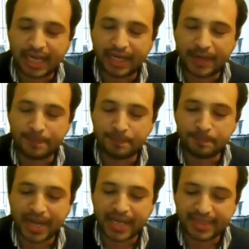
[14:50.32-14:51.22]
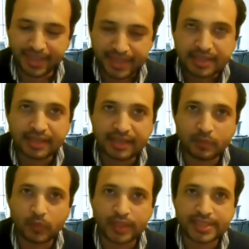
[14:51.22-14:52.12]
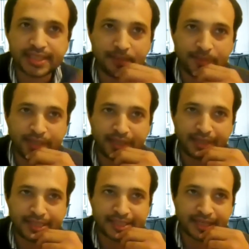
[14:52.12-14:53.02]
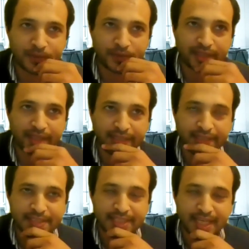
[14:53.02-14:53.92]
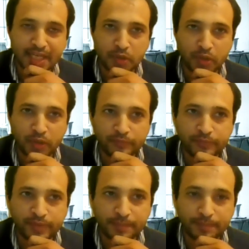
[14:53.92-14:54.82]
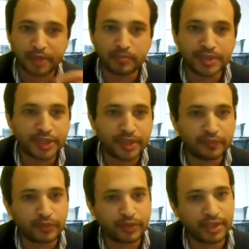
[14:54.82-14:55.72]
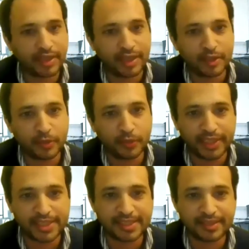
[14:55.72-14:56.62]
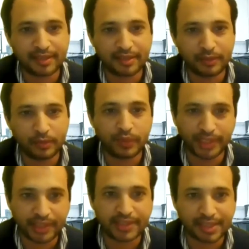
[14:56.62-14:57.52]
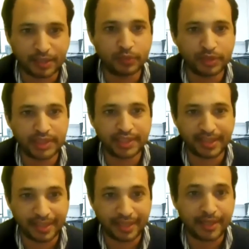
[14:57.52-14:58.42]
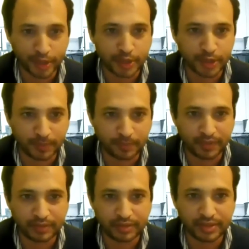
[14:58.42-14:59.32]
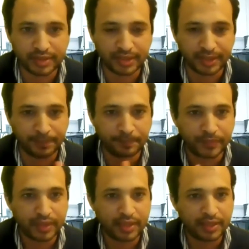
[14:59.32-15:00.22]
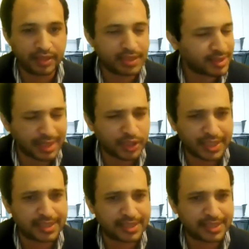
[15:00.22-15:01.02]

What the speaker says: I think what's happening in the South is kind of barometer for the UAE-Saudi relationship, because this is actually